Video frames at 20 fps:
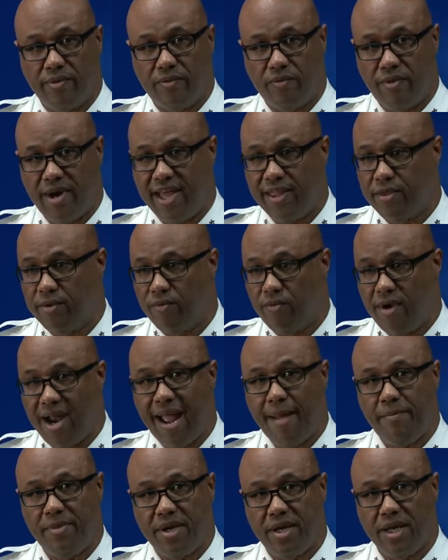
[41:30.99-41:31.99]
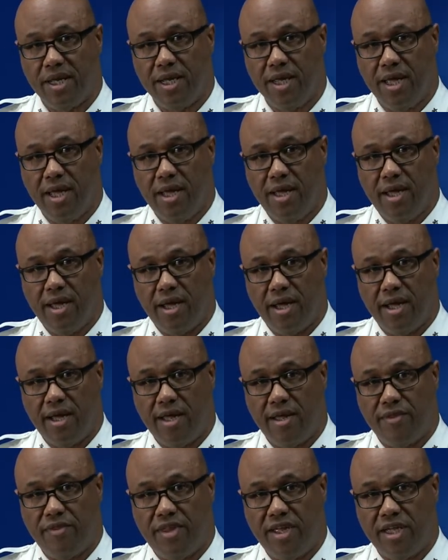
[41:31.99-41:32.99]
rather rapidly,
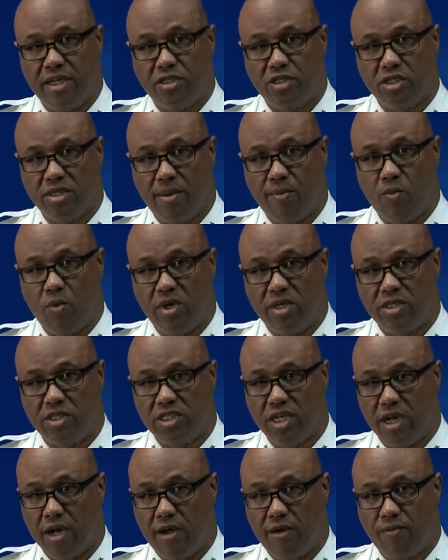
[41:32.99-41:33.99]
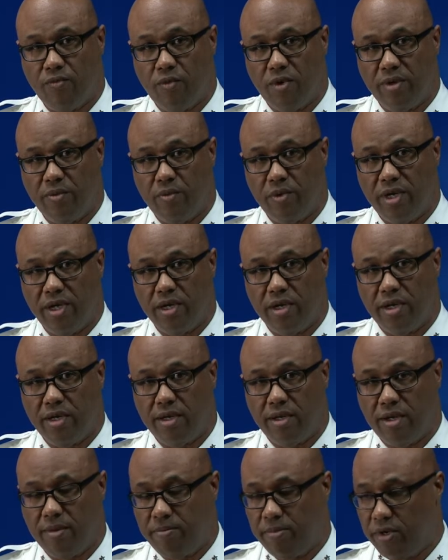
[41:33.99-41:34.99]
then someone set off what we
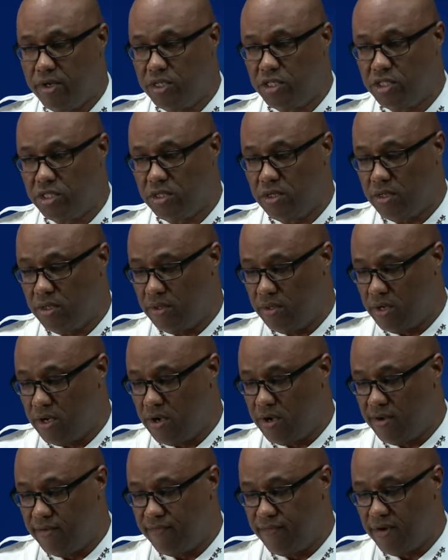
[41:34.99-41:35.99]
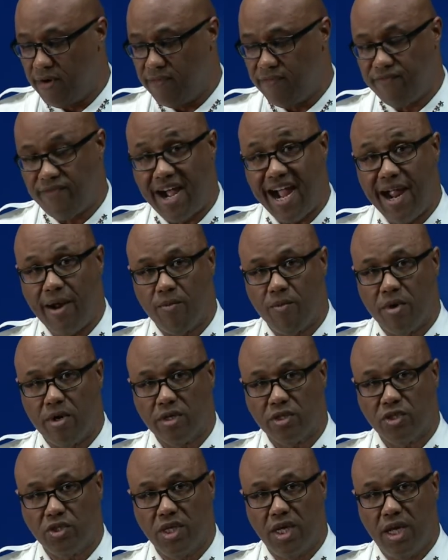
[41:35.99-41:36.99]
are pretty sure are
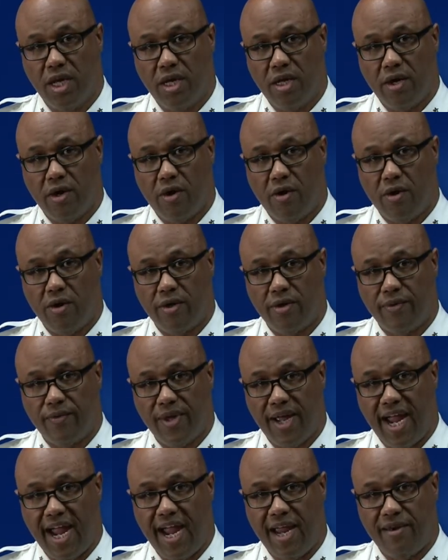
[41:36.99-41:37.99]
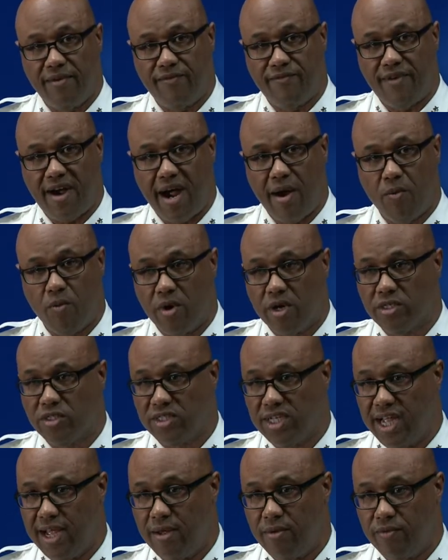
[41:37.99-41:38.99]
fireworks. and fireworks
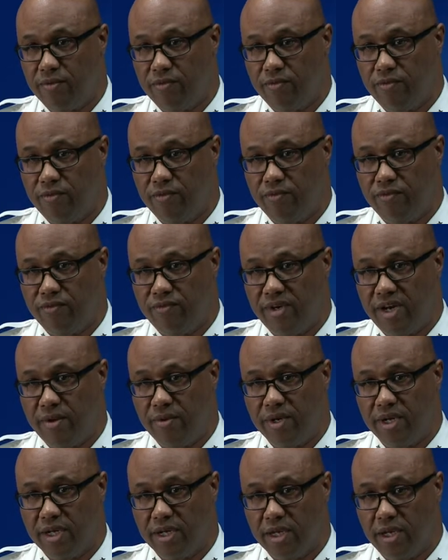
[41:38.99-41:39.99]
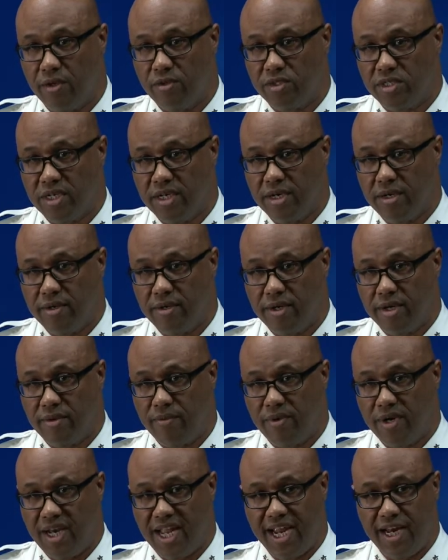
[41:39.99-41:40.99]
sound very closely
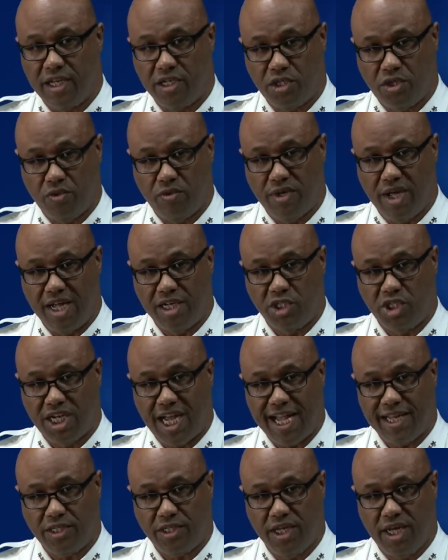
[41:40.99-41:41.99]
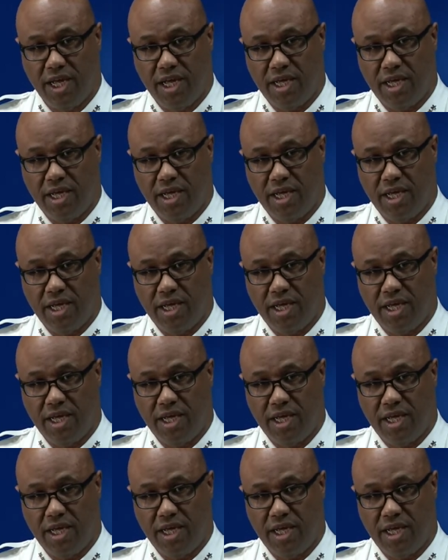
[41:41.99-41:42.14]
related to gunshots.